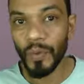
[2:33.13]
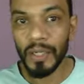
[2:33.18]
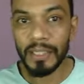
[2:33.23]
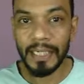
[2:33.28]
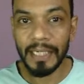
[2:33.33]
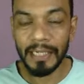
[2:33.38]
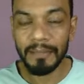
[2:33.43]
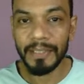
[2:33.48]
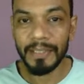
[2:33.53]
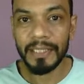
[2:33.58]

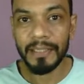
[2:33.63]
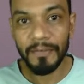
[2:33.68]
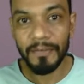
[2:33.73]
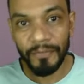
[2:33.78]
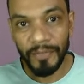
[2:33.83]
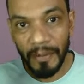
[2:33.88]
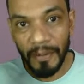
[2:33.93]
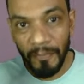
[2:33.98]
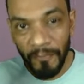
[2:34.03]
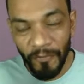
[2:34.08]
limit
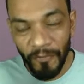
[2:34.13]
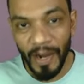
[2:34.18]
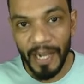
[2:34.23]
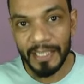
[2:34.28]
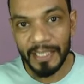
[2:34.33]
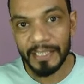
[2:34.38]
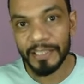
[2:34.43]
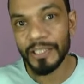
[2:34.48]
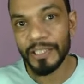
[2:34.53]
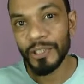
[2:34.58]
from
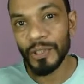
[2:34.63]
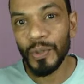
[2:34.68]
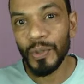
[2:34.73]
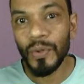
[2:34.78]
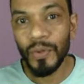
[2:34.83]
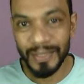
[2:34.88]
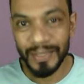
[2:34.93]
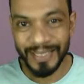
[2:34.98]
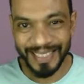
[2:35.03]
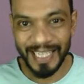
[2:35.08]
500 to
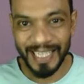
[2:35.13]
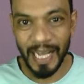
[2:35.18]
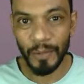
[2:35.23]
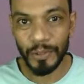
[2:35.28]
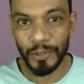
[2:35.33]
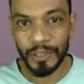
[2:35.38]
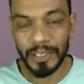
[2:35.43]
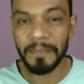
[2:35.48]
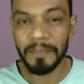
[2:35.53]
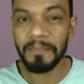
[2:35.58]

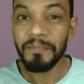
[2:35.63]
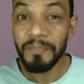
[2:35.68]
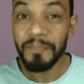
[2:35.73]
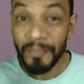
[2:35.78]
1000.